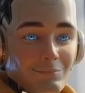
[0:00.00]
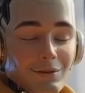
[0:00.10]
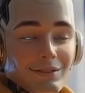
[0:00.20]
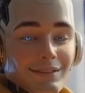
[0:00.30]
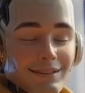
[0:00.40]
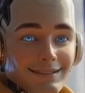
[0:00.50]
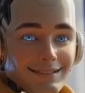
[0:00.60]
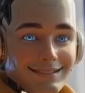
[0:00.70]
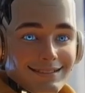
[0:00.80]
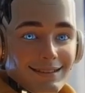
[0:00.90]
most of the
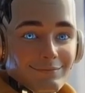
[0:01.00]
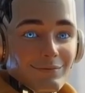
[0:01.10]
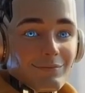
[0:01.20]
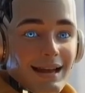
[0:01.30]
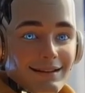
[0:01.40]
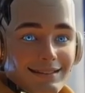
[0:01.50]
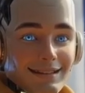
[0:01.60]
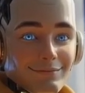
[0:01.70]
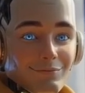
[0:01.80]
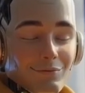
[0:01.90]
costs come from the
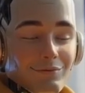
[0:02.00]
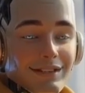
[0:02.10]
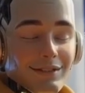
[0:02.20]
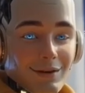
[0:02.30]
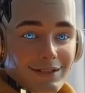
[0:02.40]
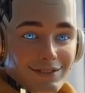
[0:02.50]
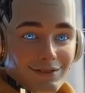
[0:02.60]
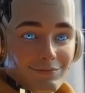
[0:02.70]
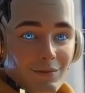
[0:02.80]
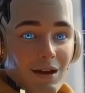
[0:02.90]
Avatar 4 video
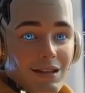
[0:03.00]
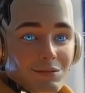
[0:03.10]
engine from my